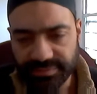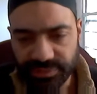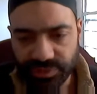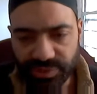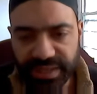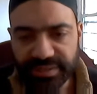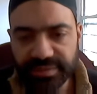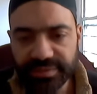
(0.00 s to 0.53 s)

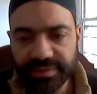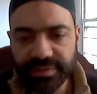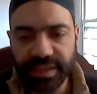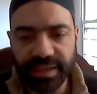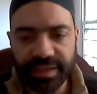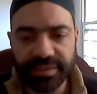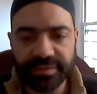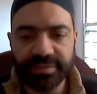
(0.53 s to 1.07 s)
drink
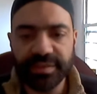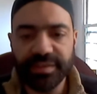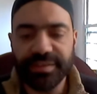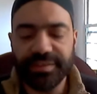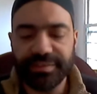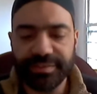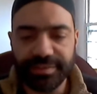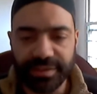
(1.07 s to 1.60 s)
and
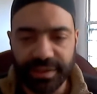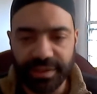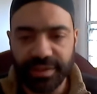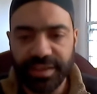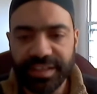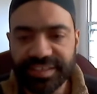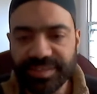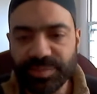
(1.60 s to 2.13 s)

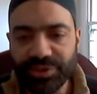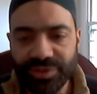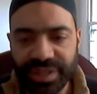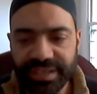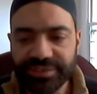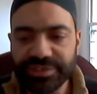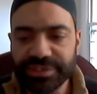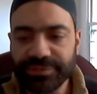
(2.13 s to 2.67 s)
intimate
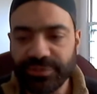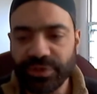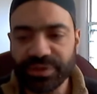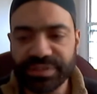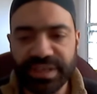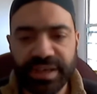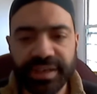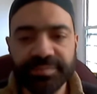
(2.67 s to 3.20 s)
relations for a
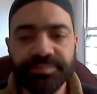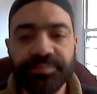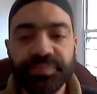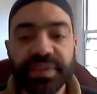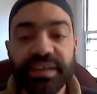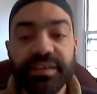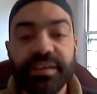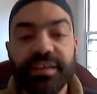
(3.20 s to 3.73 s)
time,
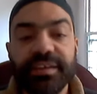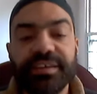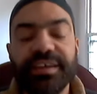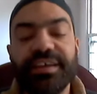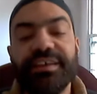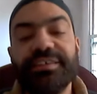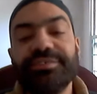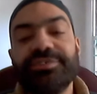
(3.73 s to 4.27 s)

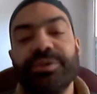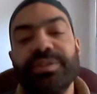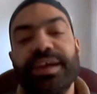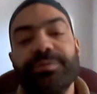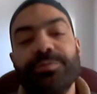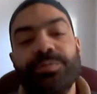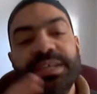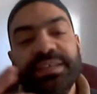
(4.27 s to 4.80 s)
so
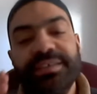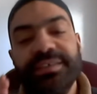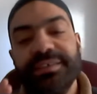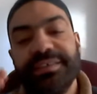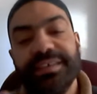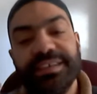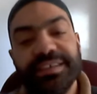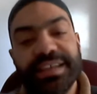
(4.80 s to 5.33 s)
that we
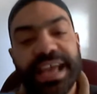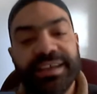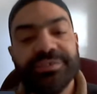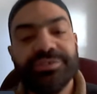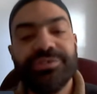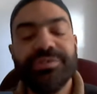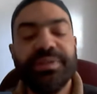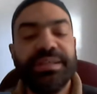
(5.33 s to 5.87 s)
can
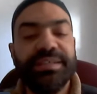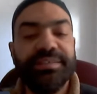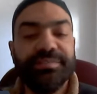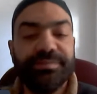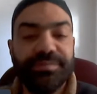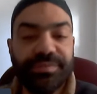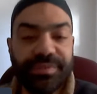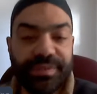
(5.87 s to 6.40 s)
actually
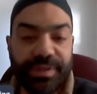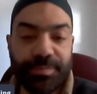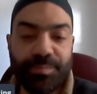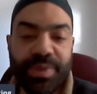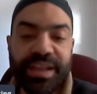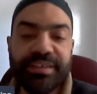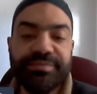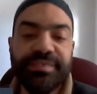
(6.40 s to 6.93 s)

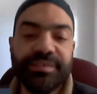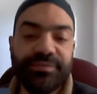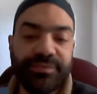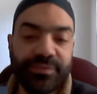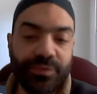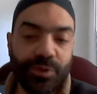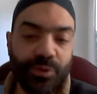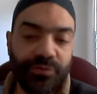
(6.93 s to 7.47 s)
benefit
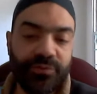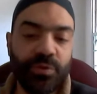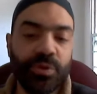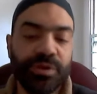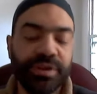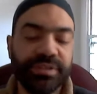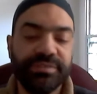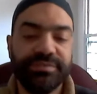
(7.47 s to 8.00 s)

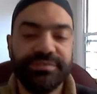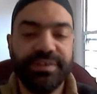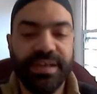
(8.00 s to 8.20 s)
for it